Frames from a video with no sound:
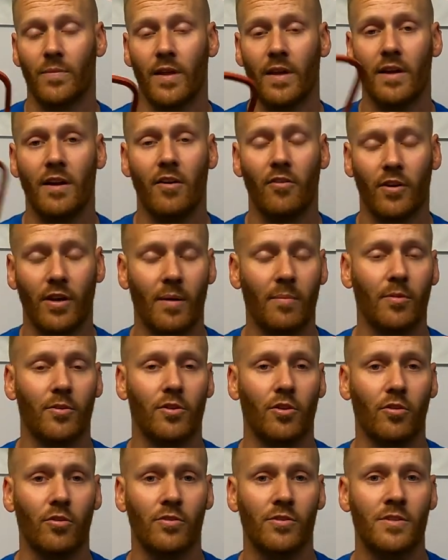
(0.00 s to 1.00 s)
They are a couple of
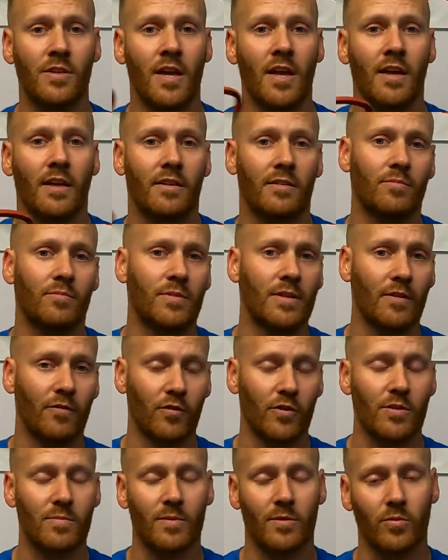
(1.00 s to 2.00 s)
dollars
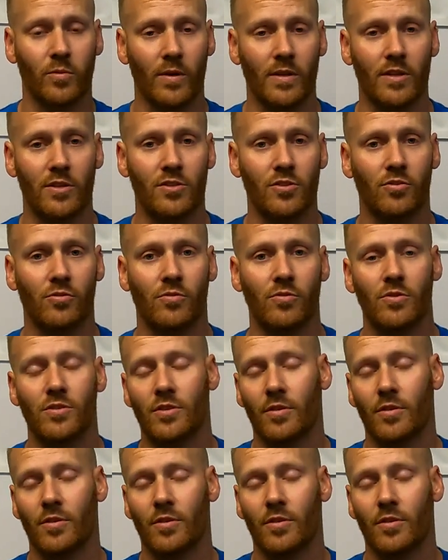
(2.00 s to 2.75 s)
difference between the two,